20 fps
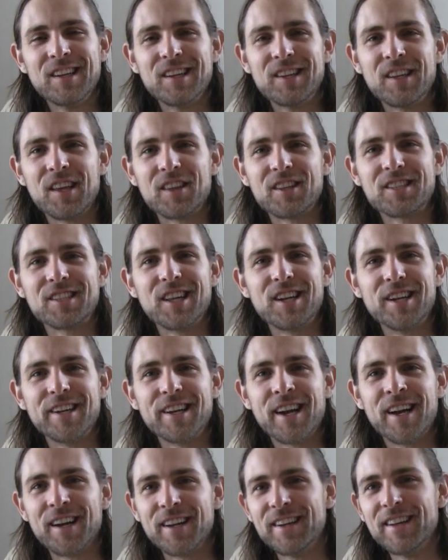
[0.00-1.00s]
not the slutty
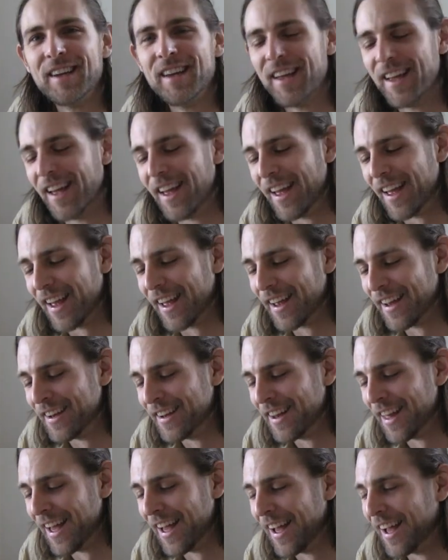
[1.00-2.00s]
kind, and
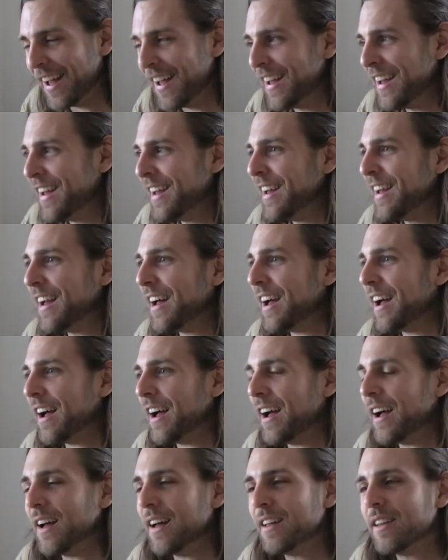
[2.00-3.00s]
uh, uh,
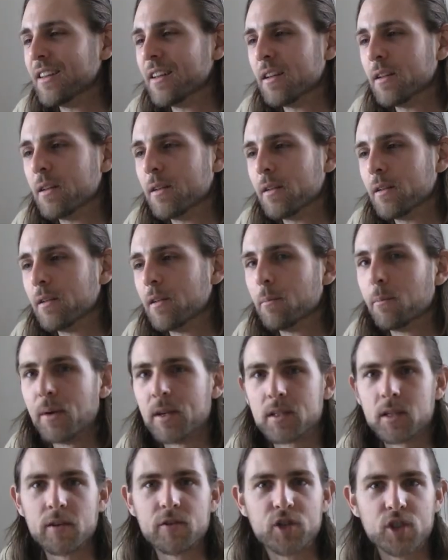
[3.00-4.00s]
based
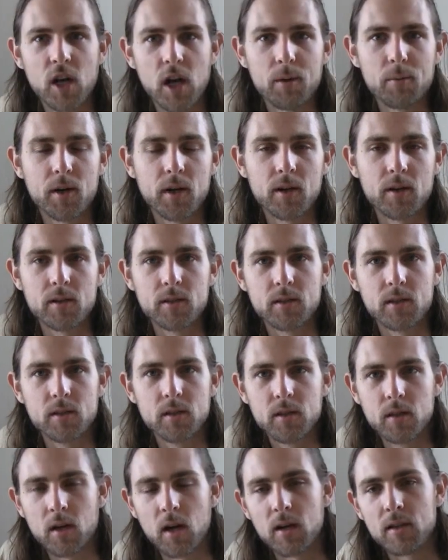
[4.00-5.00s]
off Schauberger's
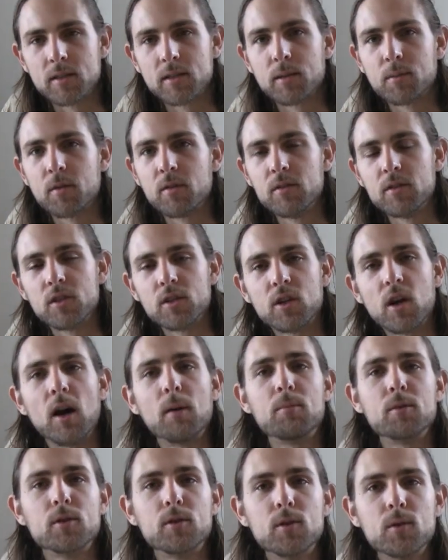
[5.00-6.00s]
concept of using copper
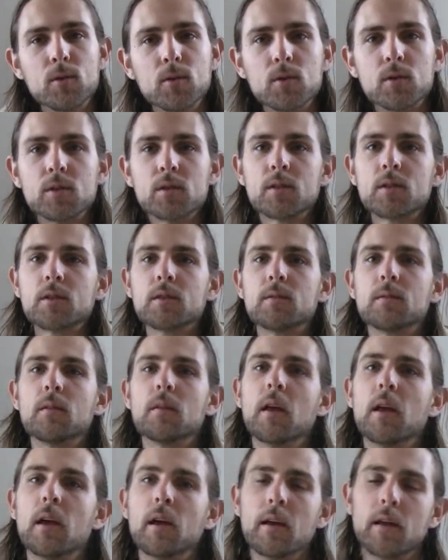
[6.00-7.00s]
tools,
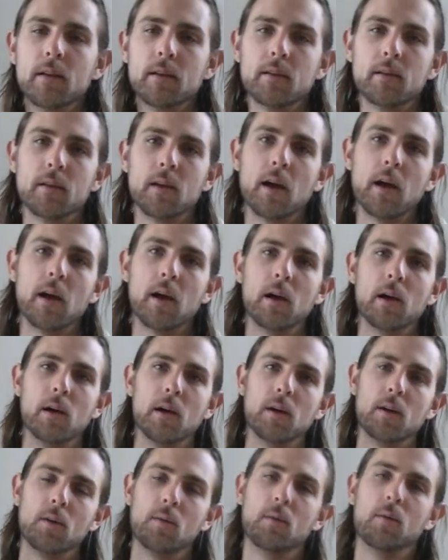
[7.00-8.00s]
and uh,
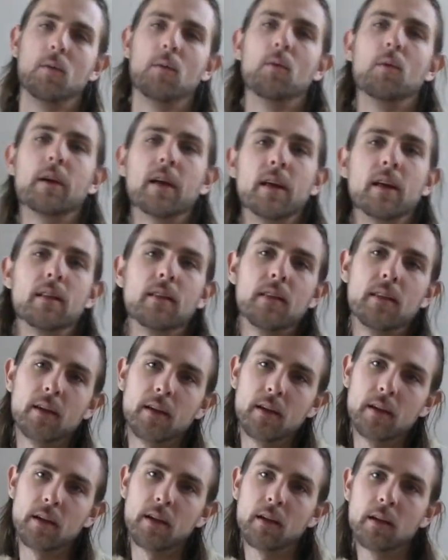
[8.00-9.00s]
we'll get
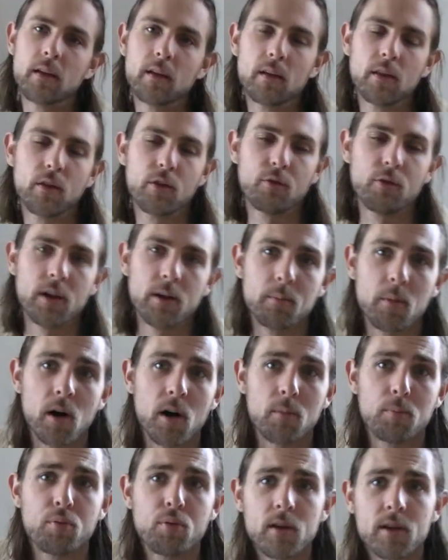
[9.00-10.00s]
the 3D model
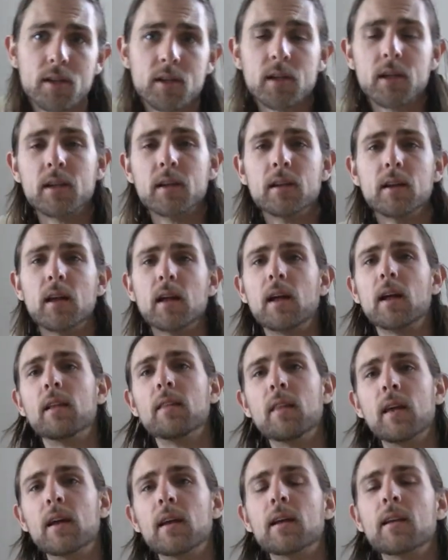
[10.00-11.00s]
printed and
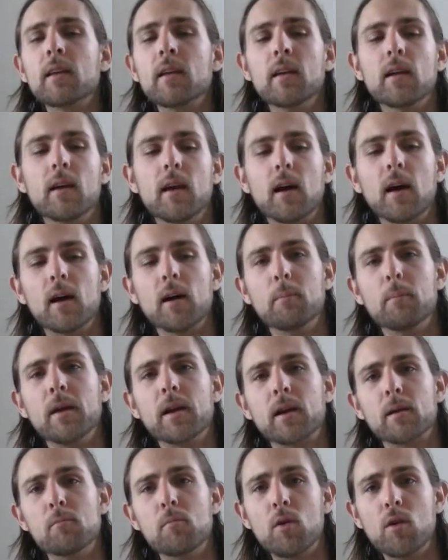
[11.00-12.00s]
then uh, make a
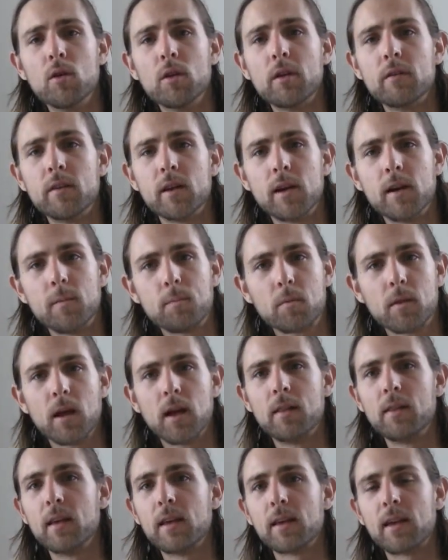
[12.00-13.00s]
mold of it and
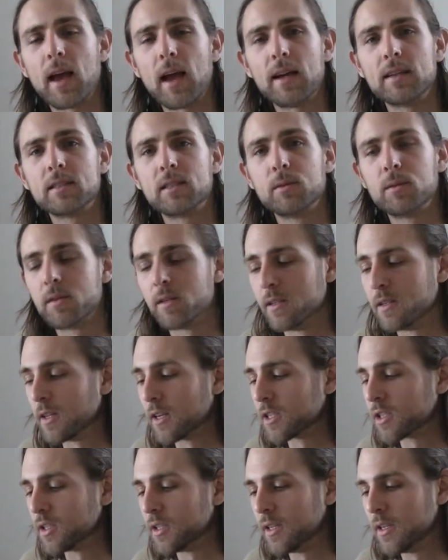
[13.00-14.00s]
then cast it with
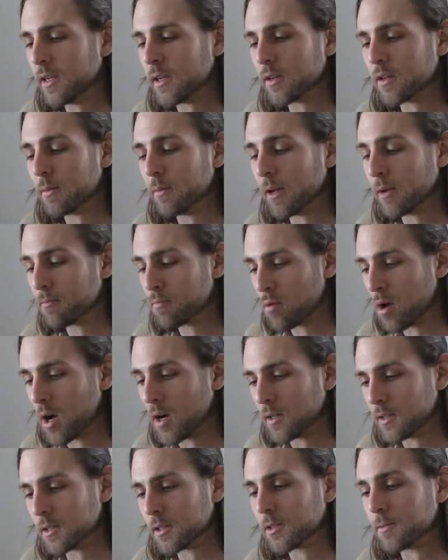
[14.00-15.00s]
induction here to make
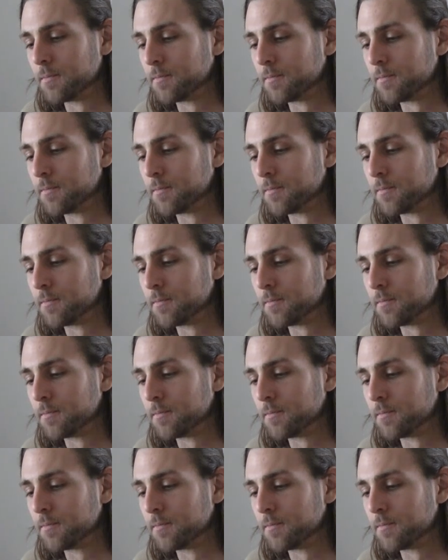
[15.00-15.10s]
bronze.